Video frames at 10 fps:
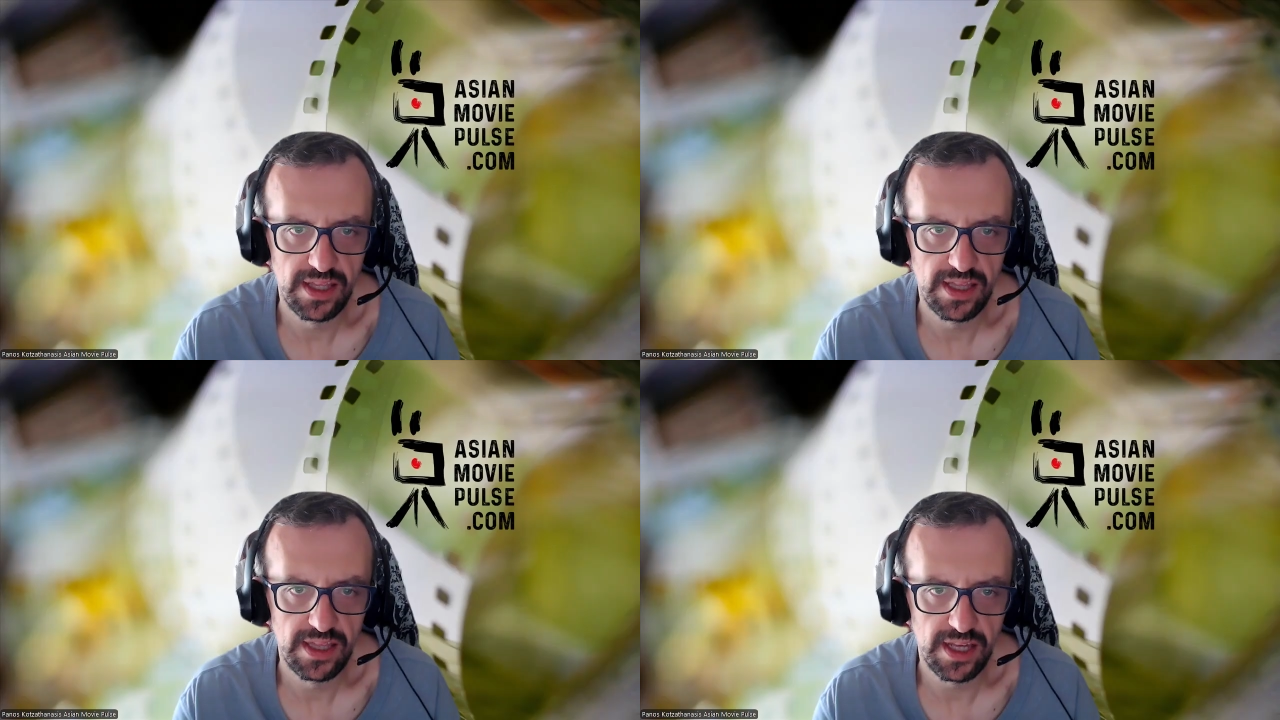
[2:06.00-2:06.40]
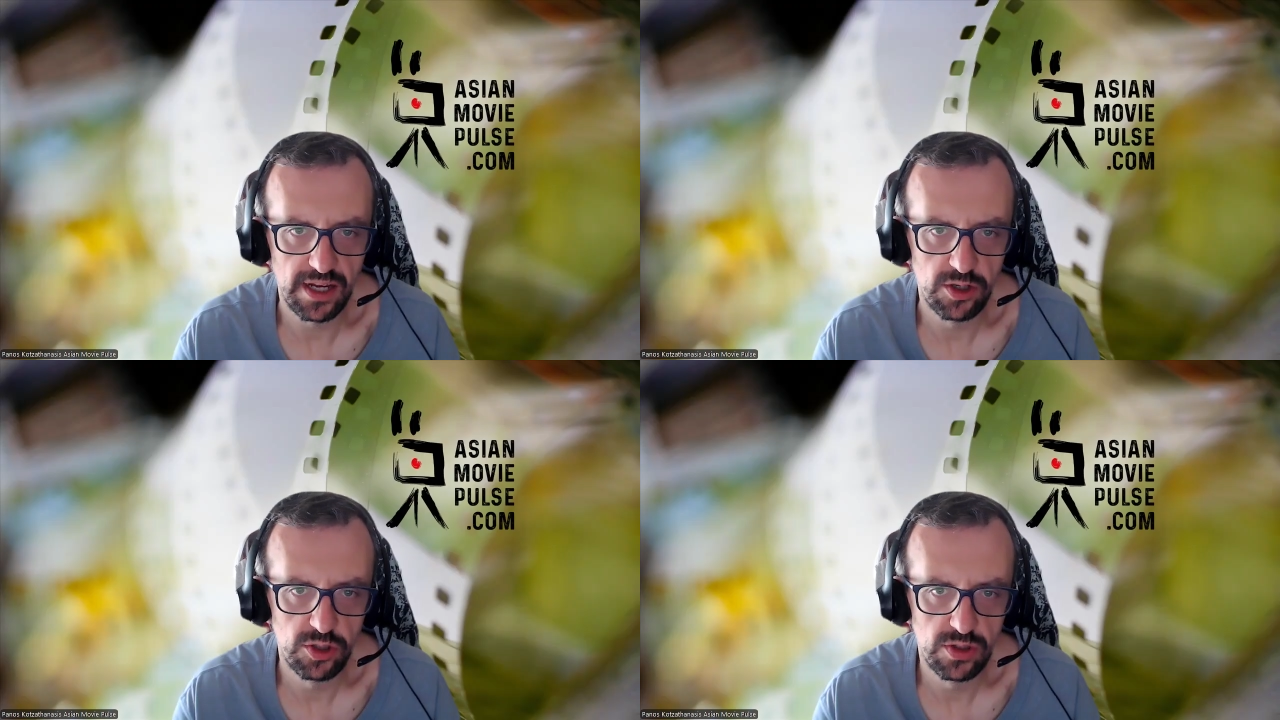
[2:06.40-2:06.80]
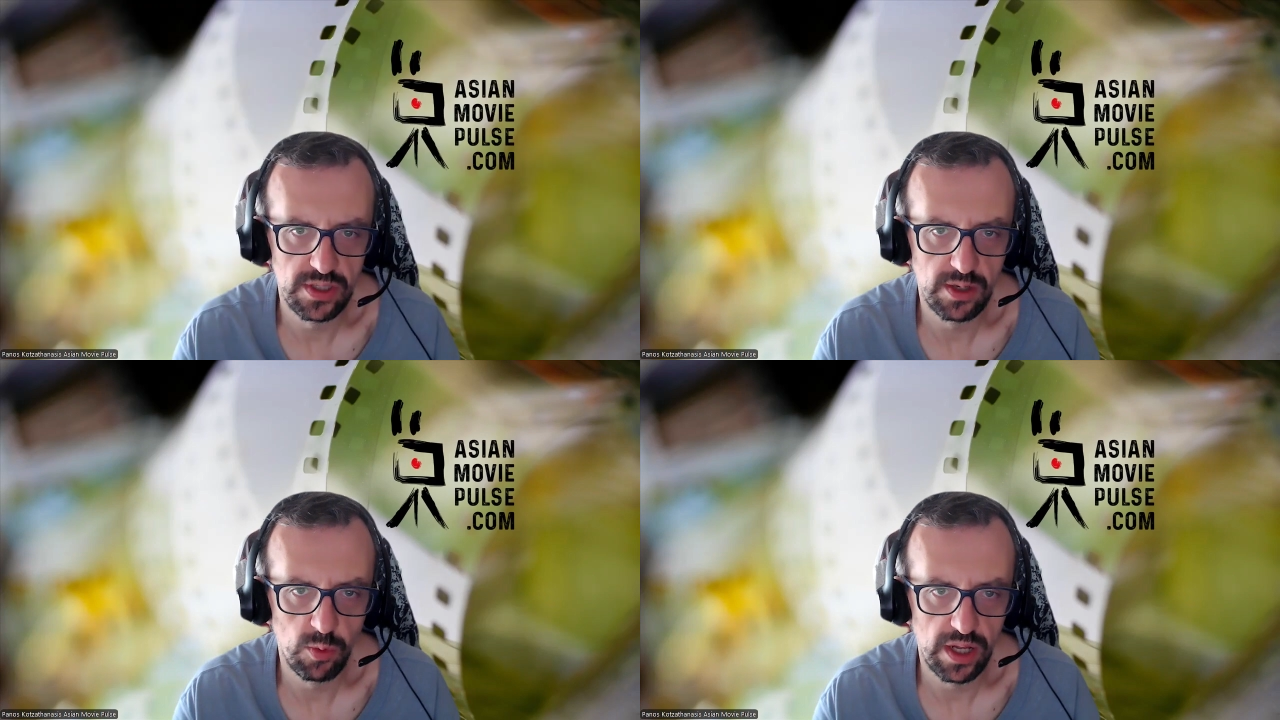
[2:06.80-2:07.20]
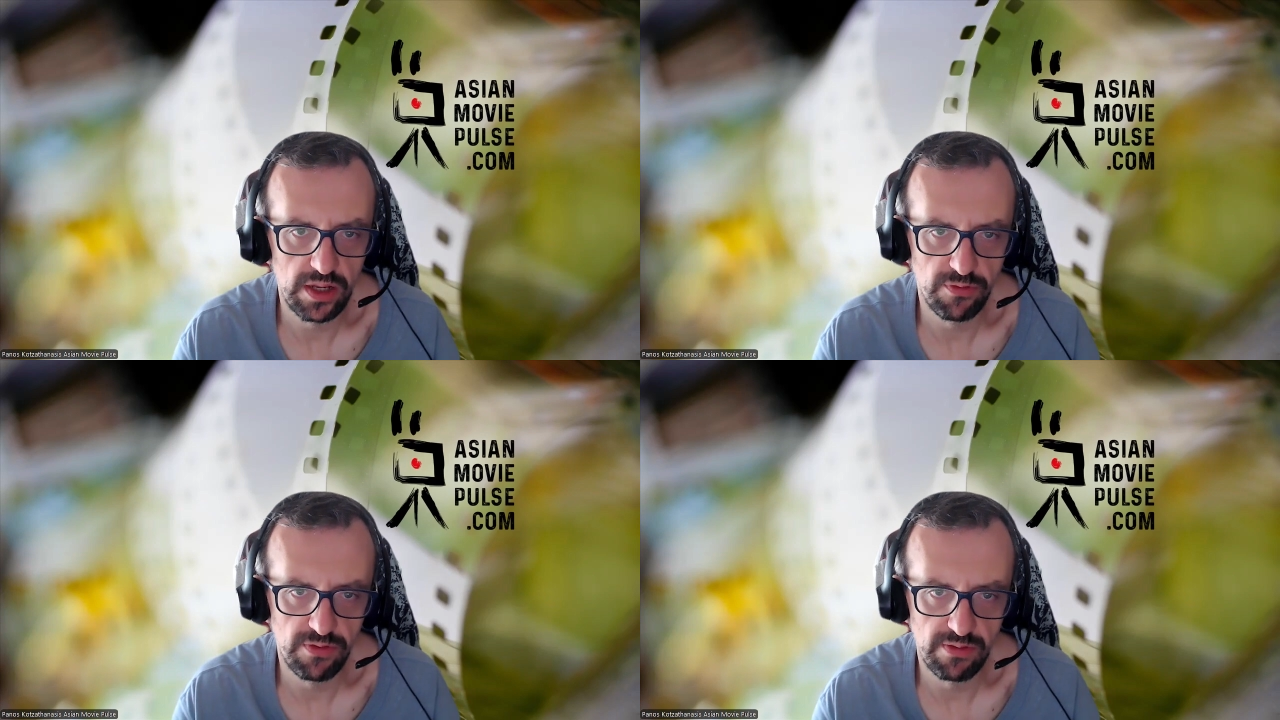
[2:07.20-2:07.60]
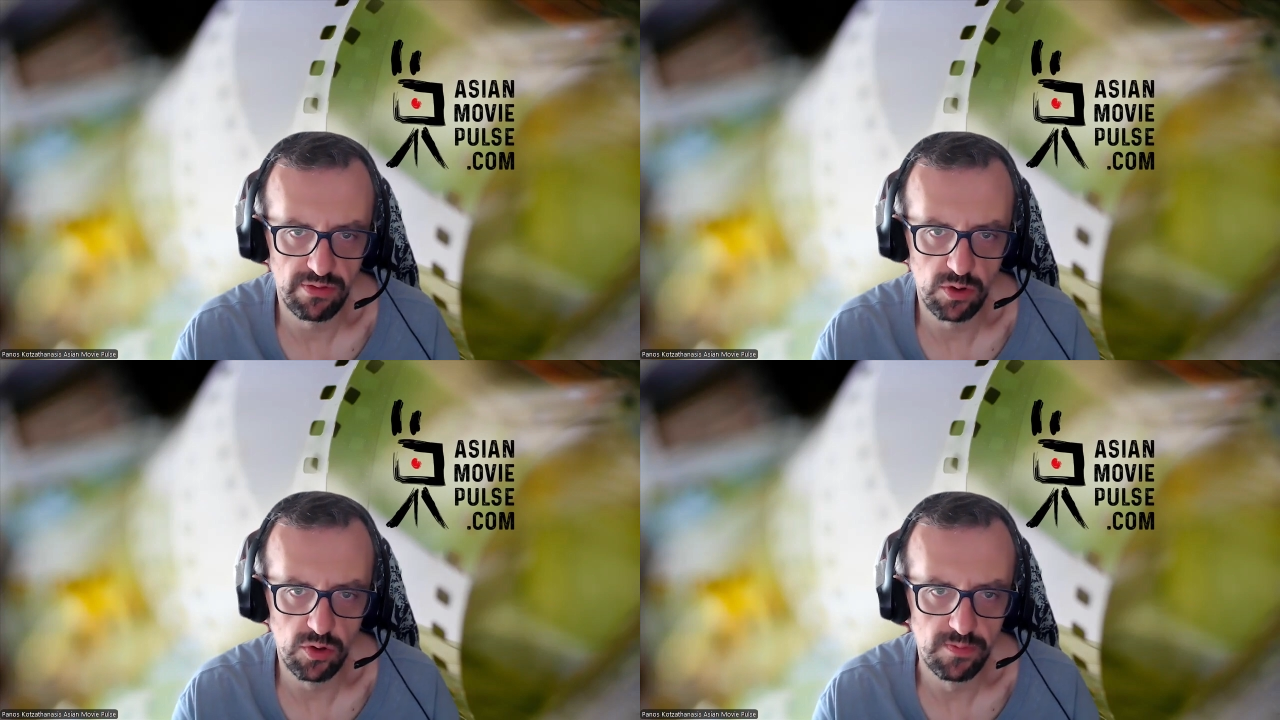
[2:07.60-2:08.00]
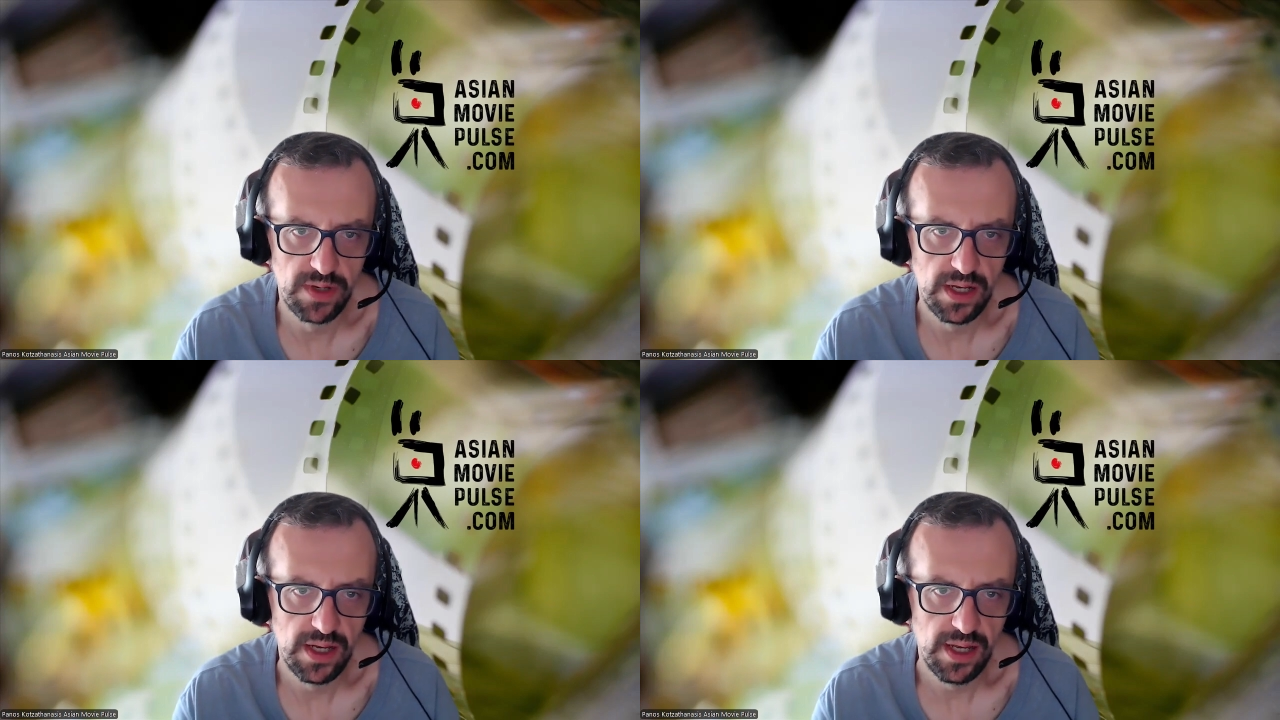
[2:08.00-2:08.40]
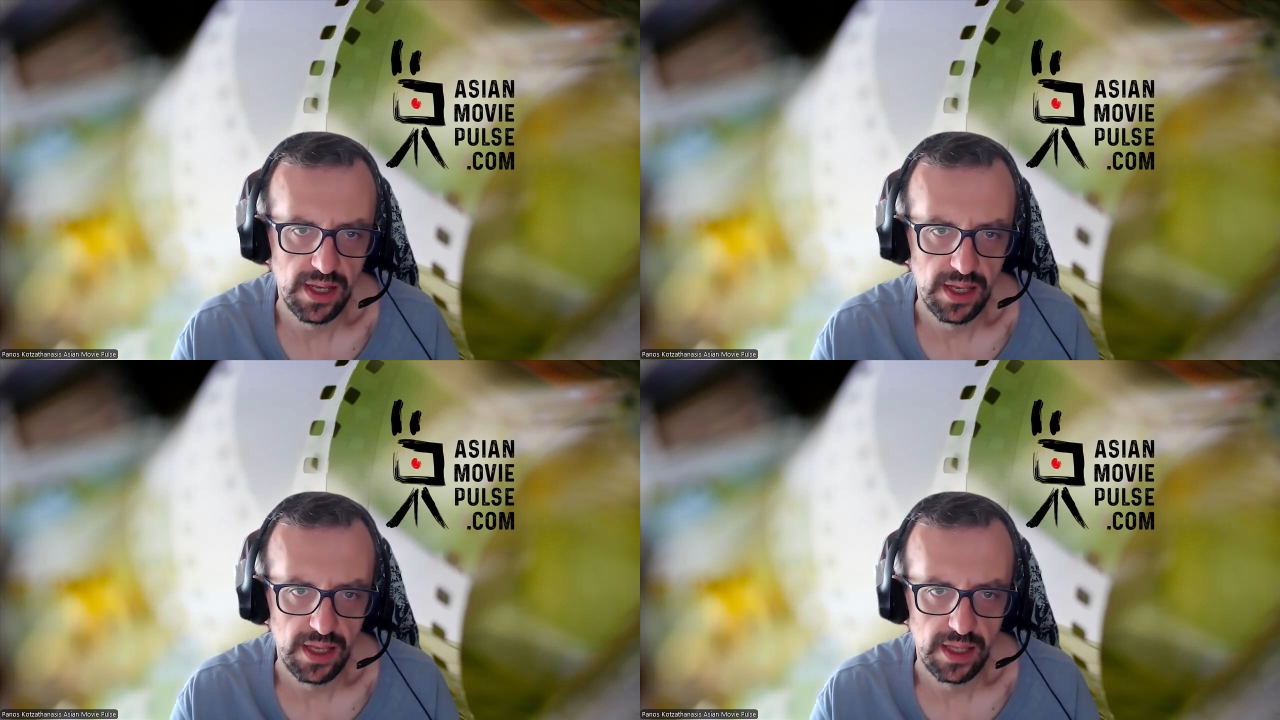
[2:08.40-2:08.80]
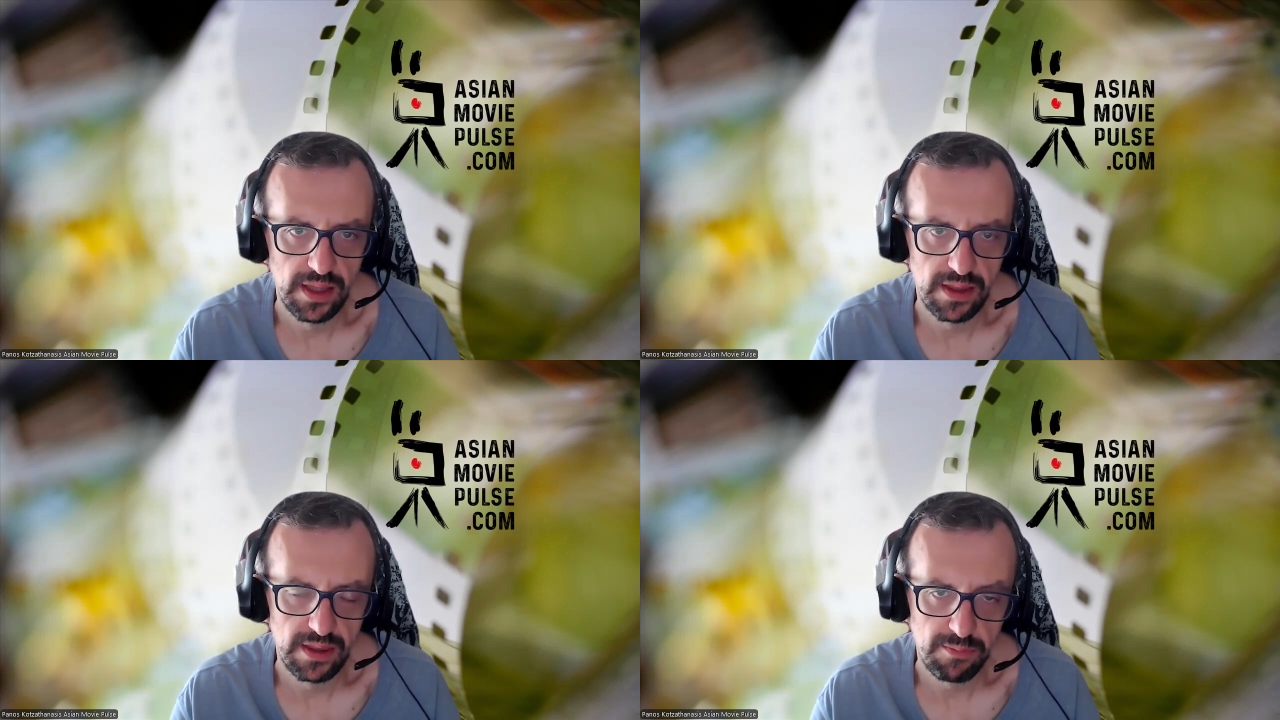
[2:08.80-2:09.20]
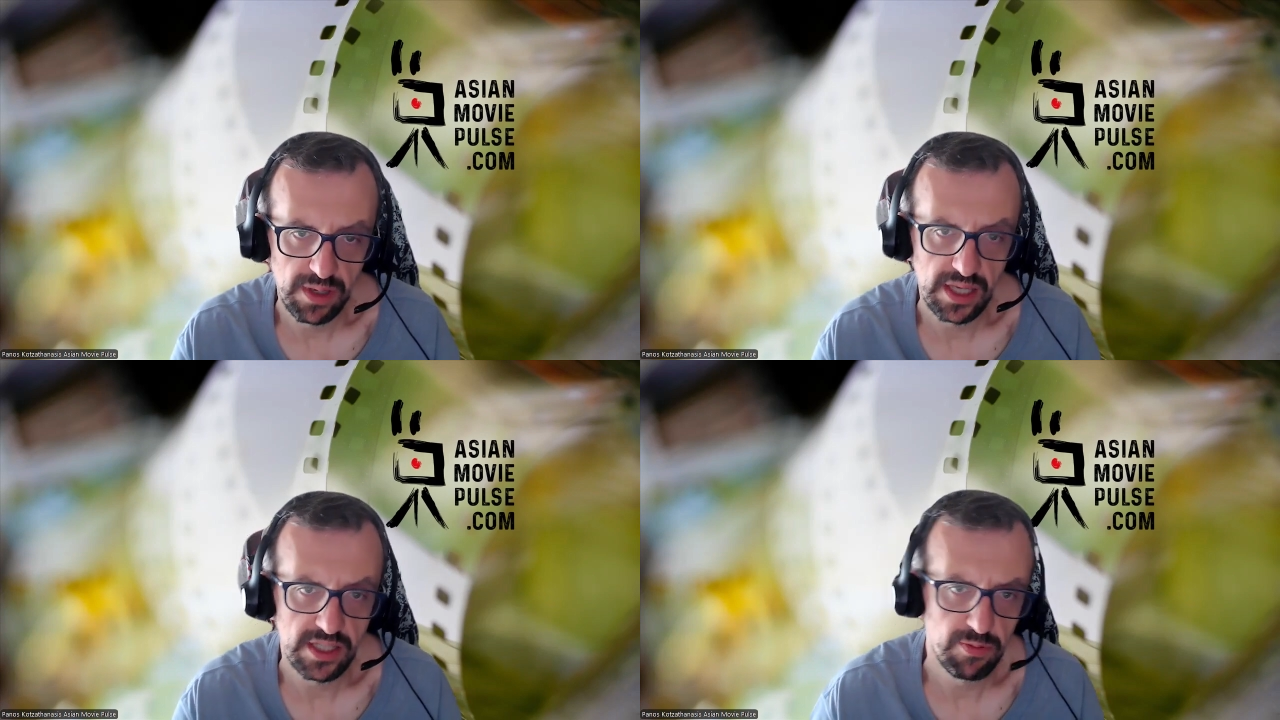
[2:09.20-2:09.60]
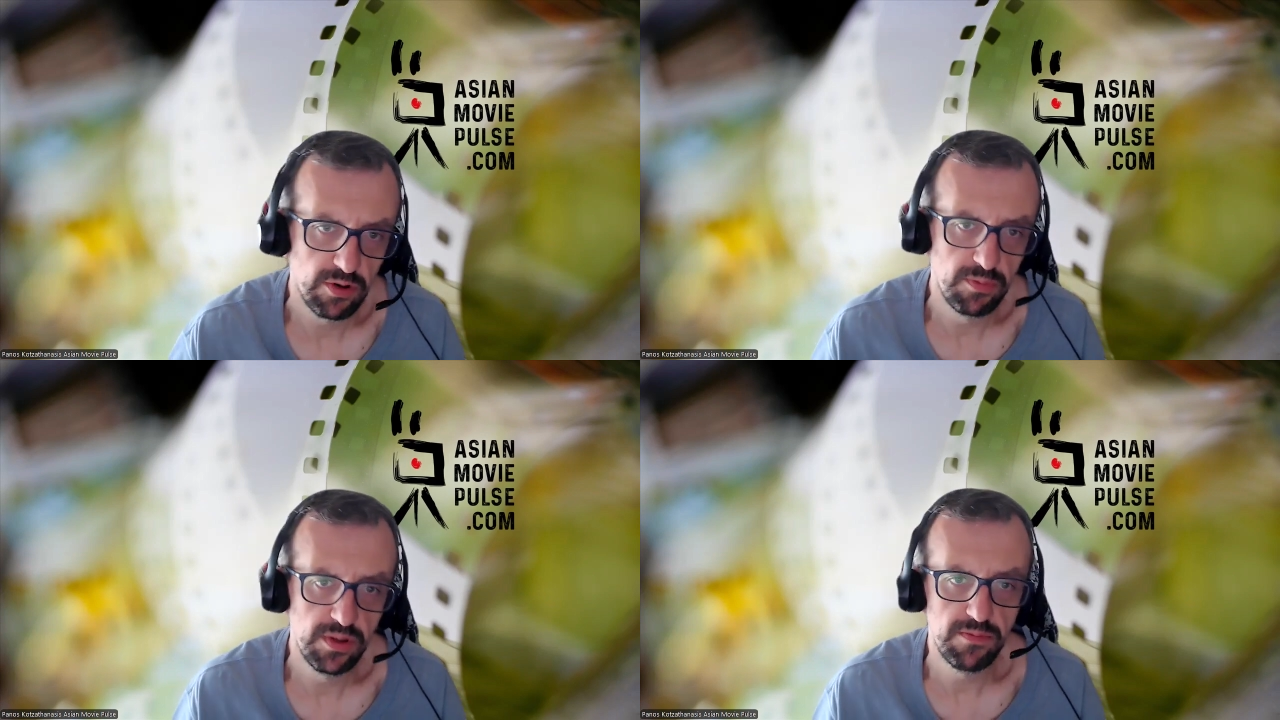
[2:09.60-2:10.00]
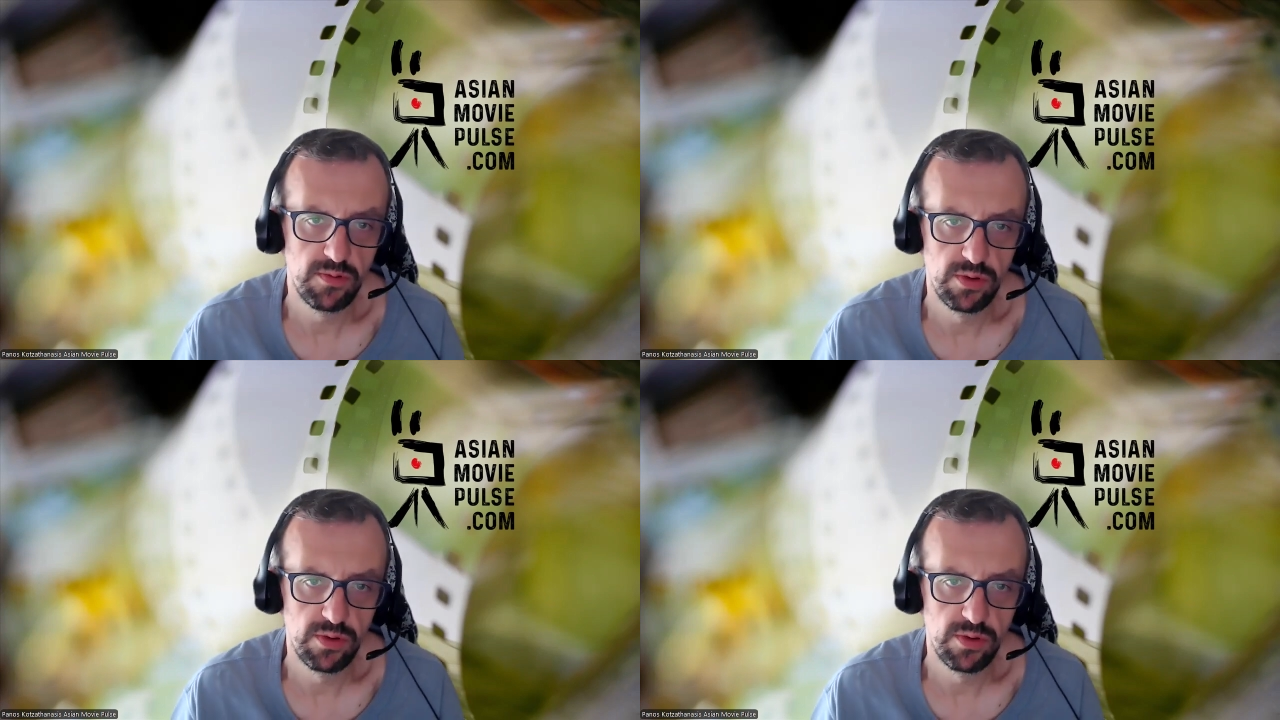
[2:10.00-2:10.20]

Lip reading: it's actually one of the few. The biggest problem